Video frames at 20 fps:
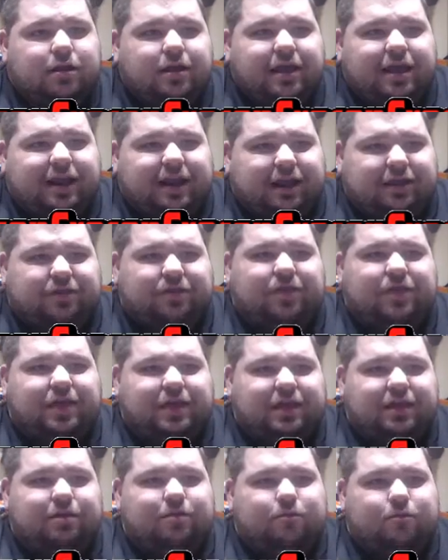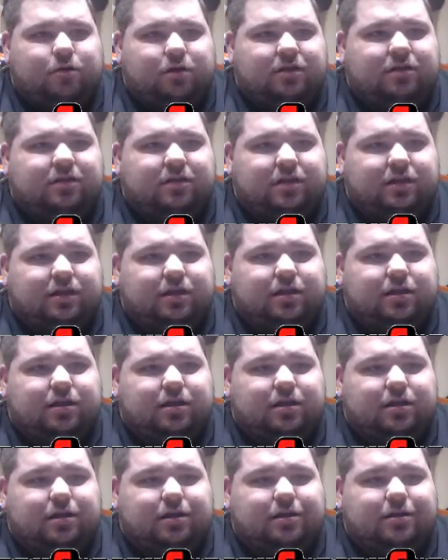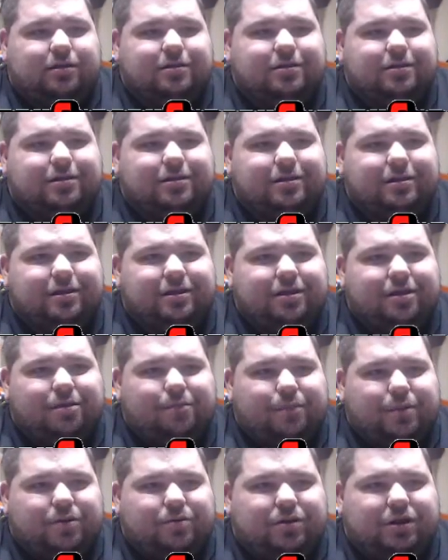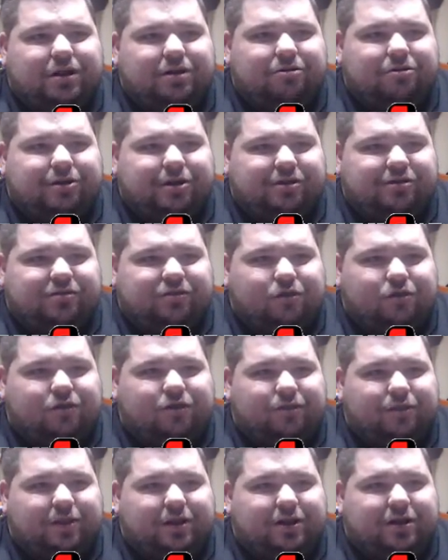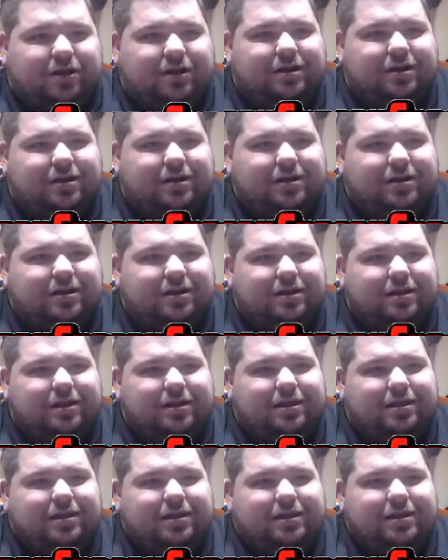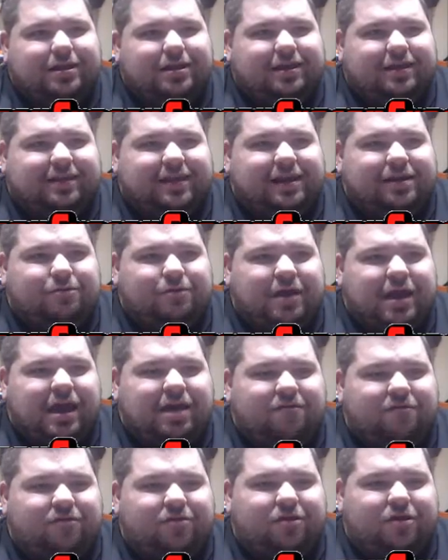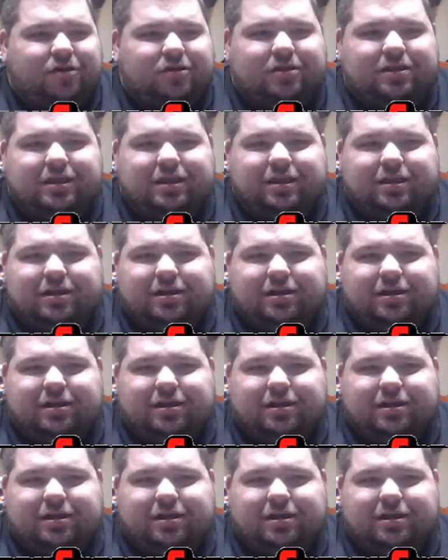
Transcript: And I think it was the, bow and arrow I stole from there. Because I don't have one on the,